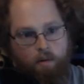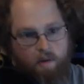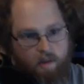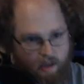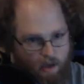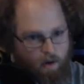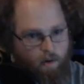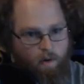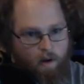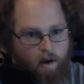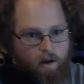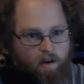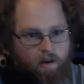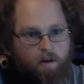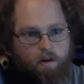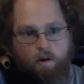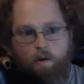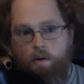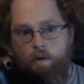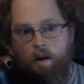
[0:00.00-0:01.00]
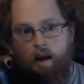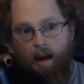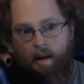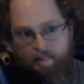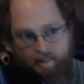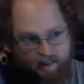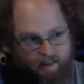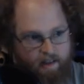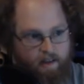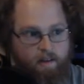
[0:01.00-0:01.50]
kill Rocco, and
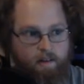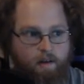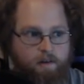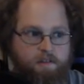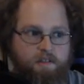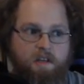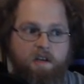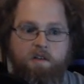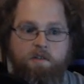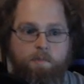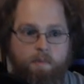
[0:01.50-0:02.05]
then kill ourselves,